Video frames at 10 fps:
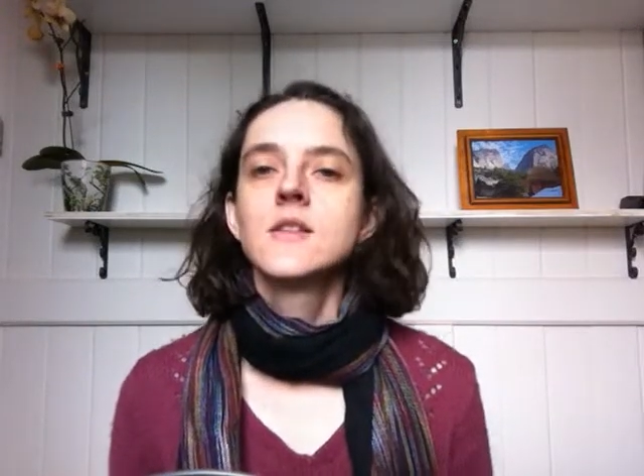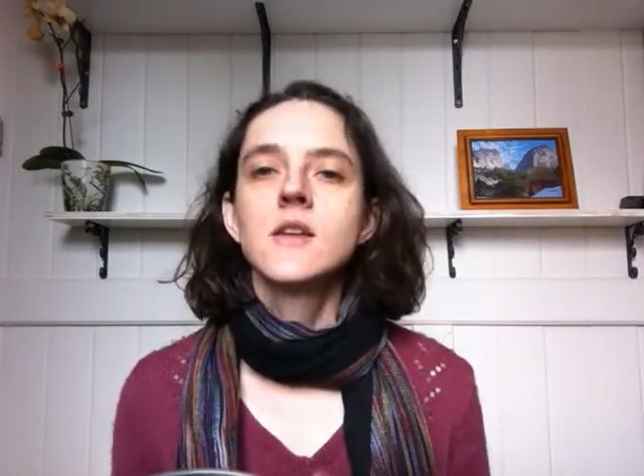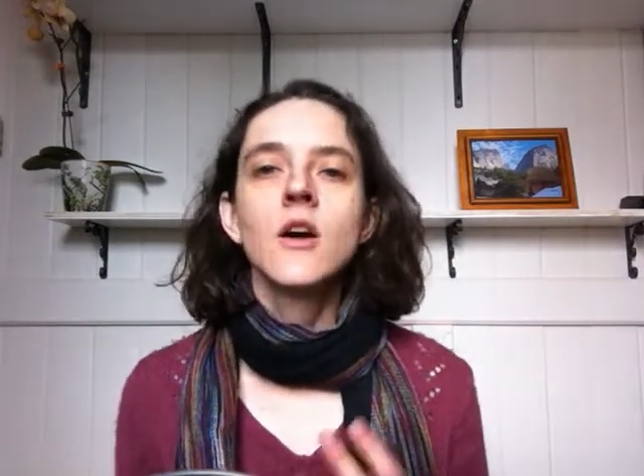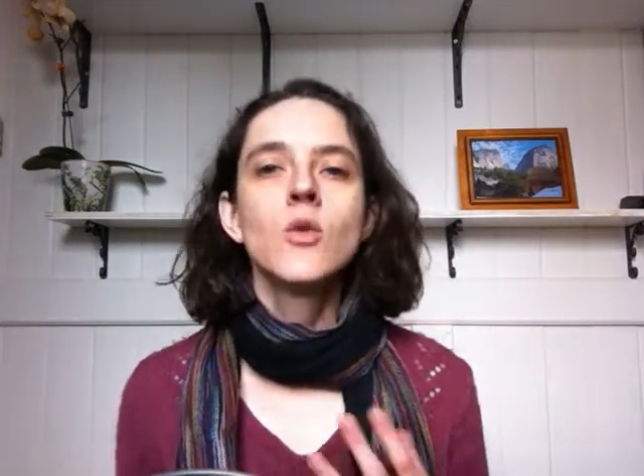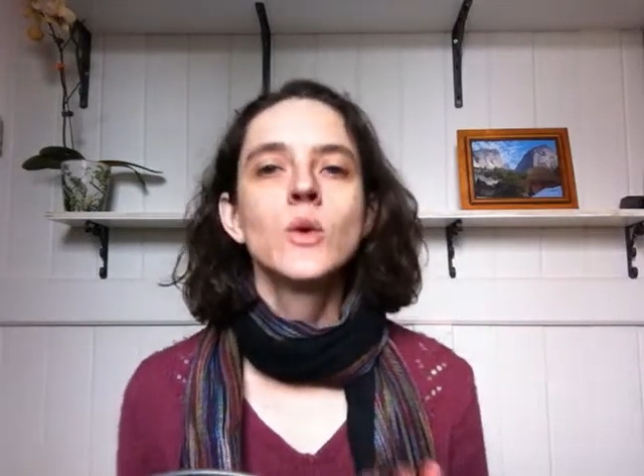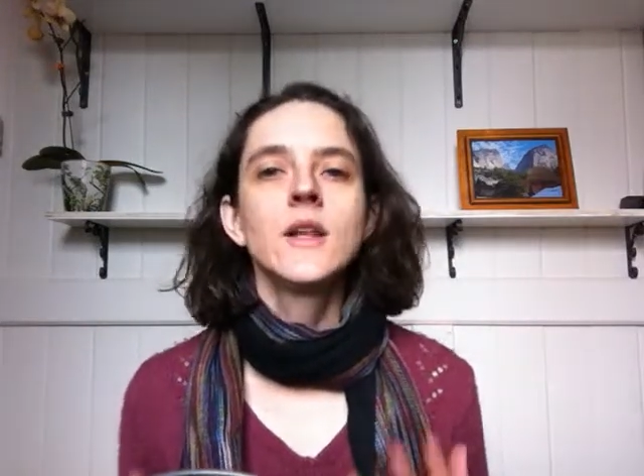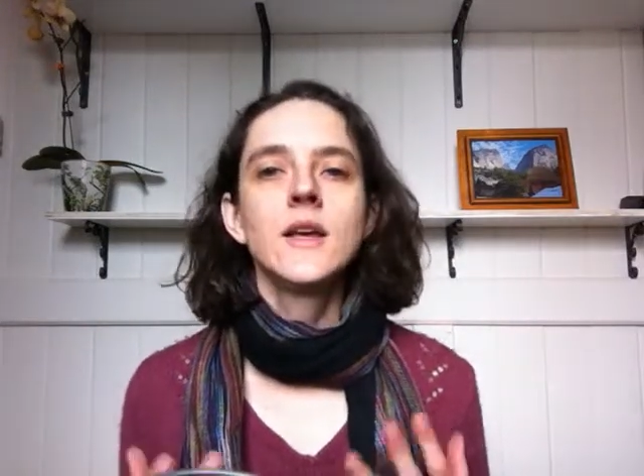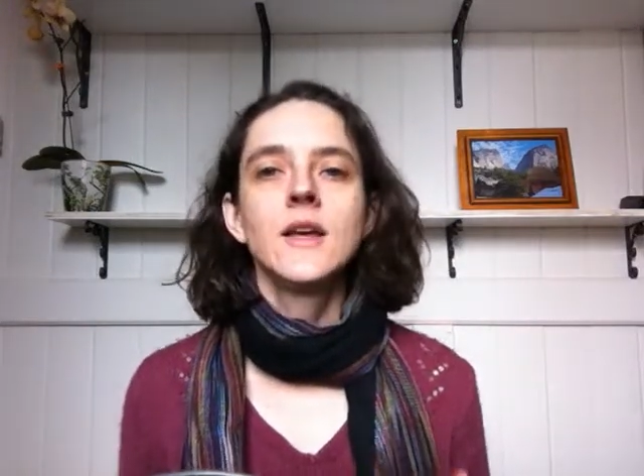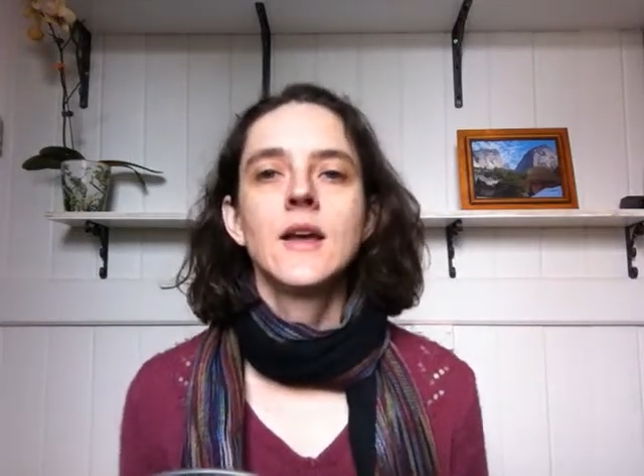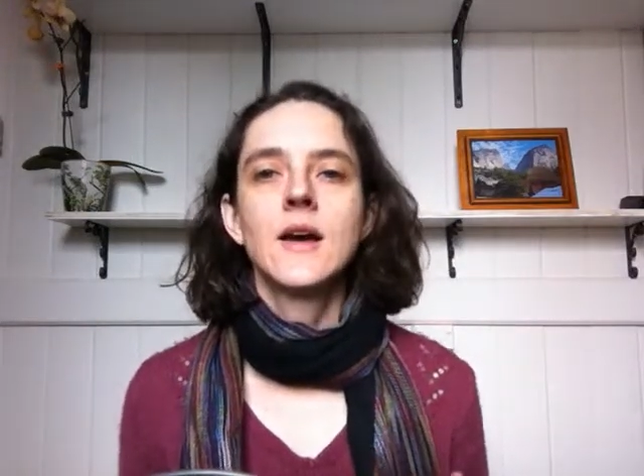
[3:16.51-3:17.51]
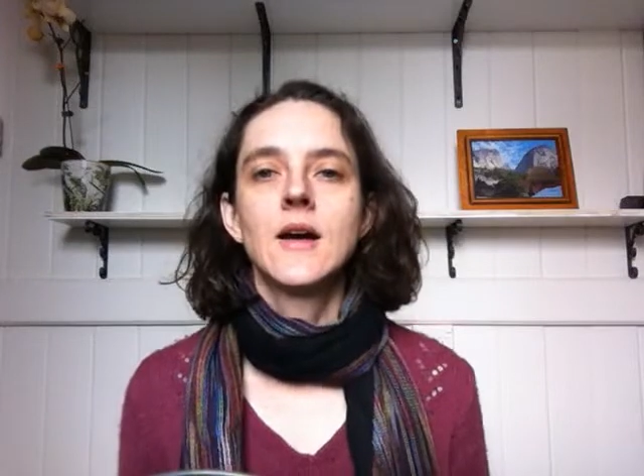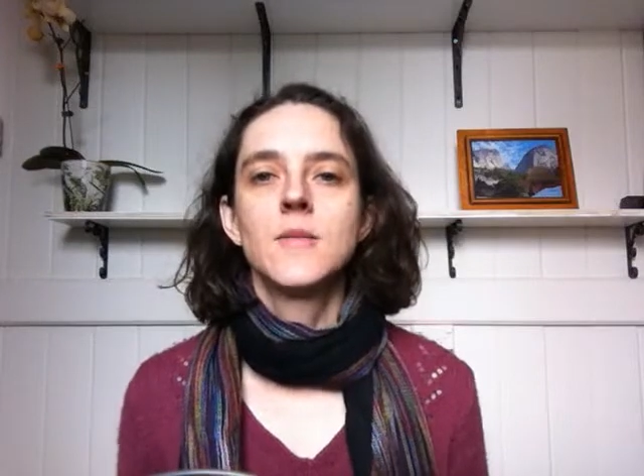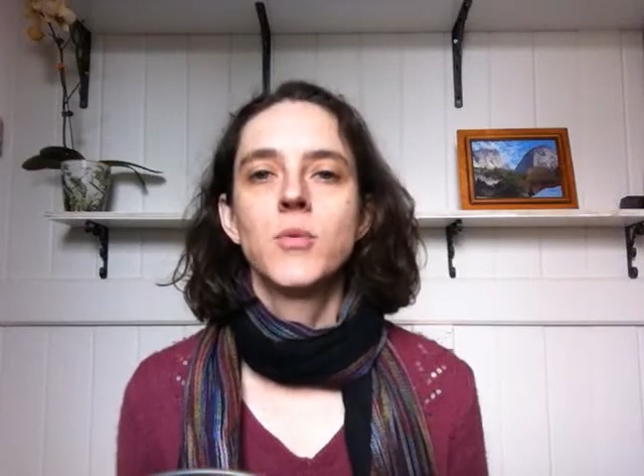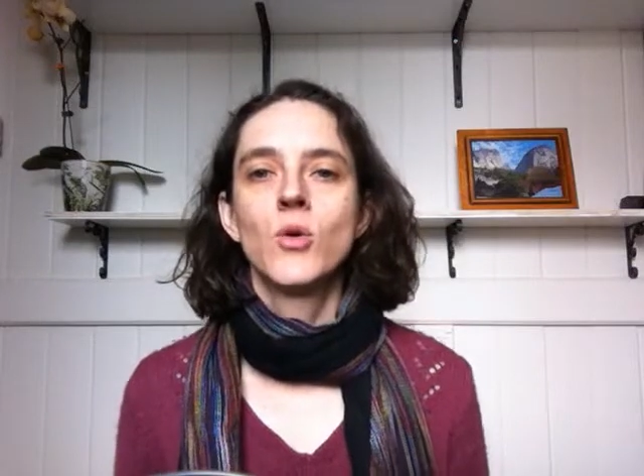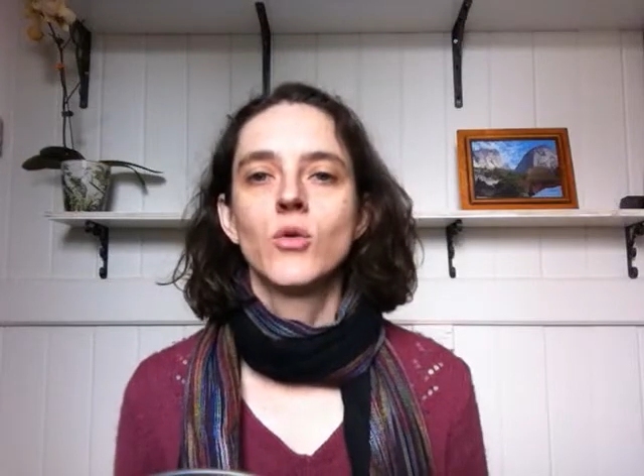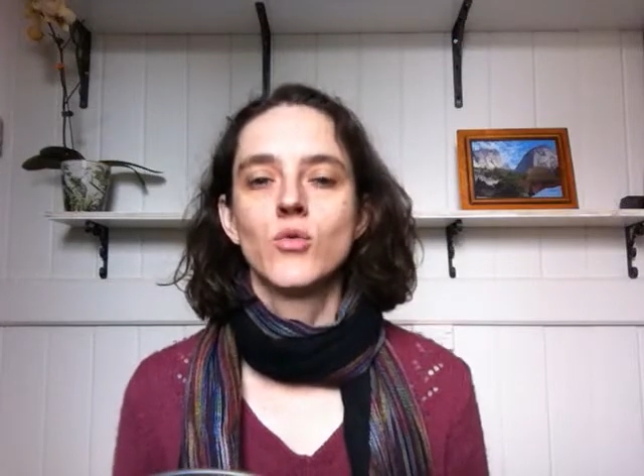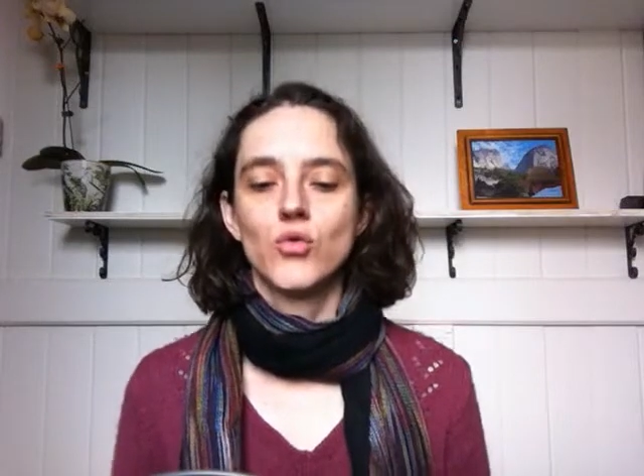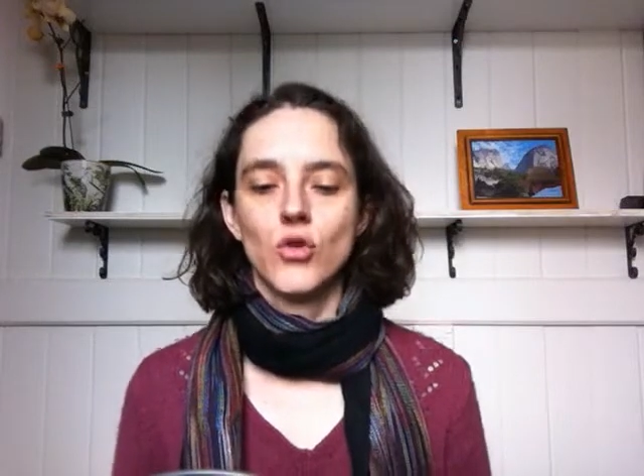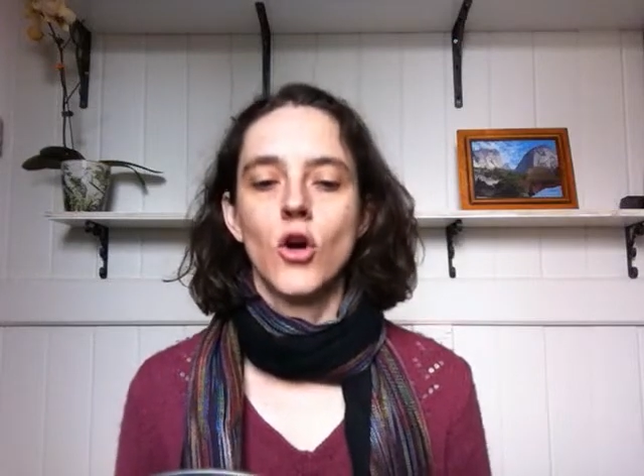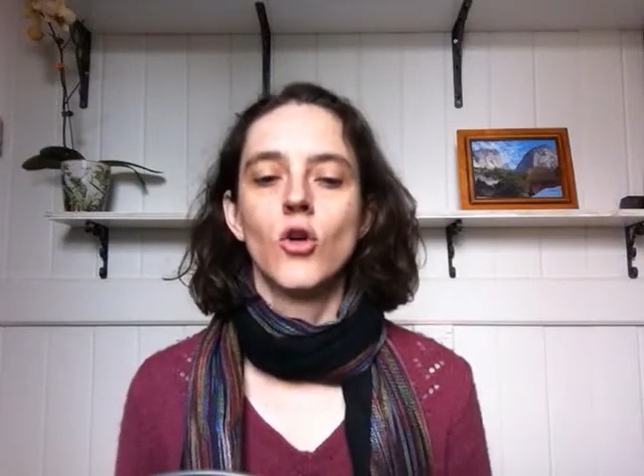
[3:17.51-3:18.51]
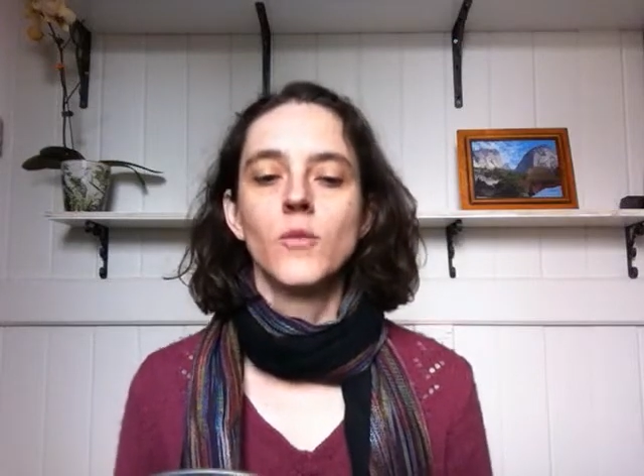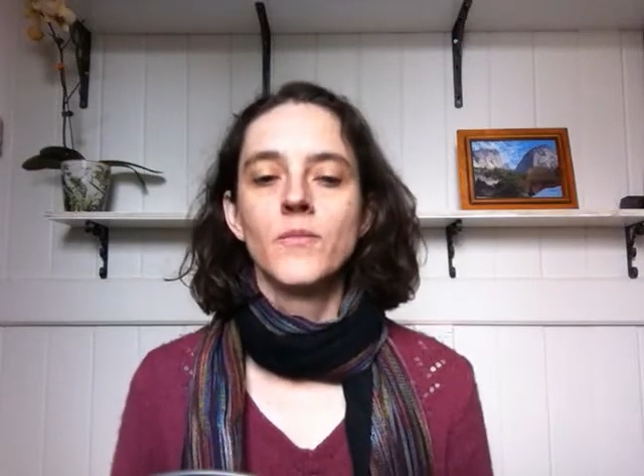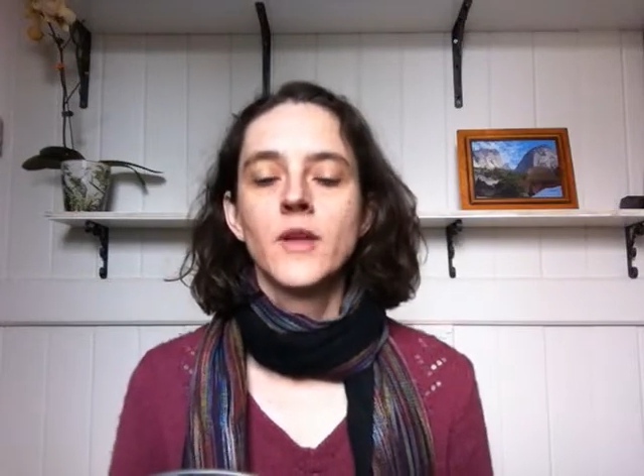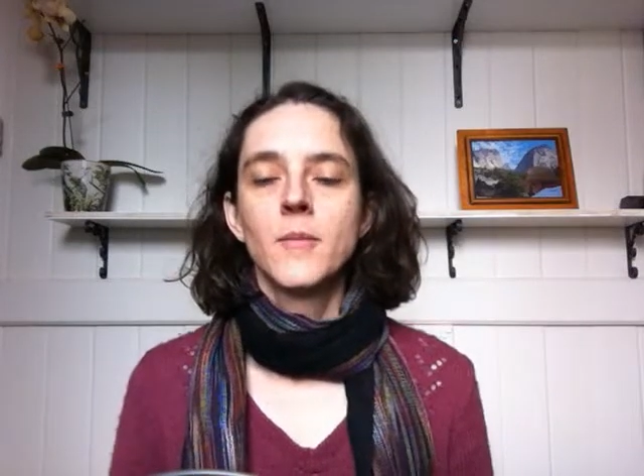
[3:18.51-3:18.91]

So a really important role